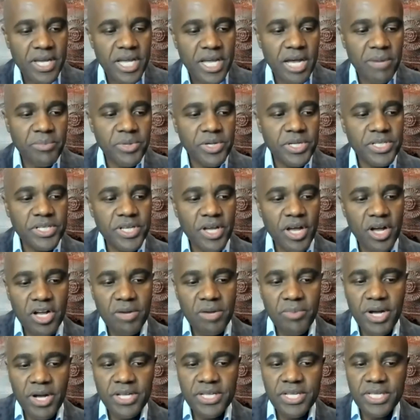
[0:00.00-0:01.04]
I'm going to talk
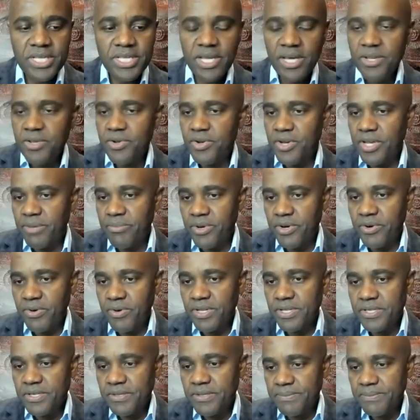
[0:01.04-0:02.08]
about another
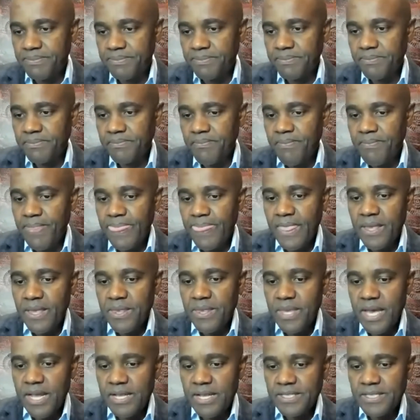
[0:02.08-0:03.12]
immigrant
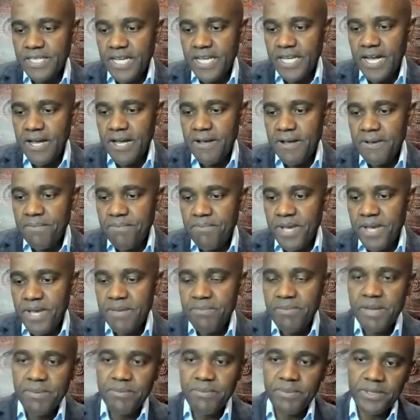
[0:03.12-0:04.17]
that many
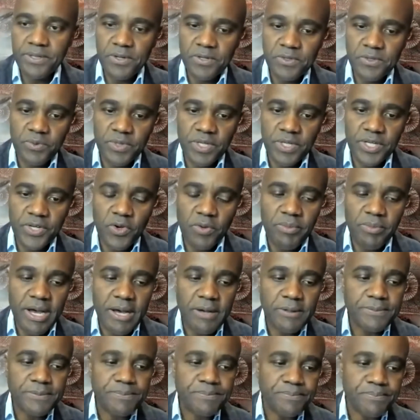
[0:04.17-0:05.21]
people don't really know
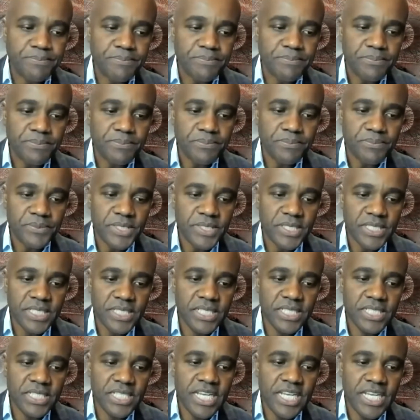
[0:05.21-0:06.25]
about.
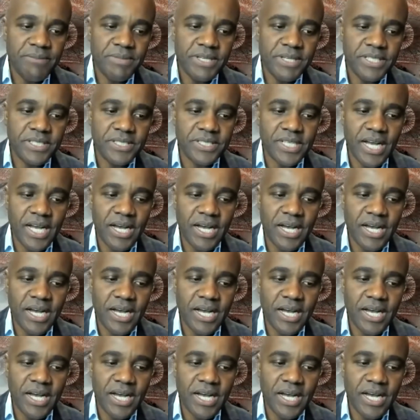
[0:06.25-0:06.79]
His name was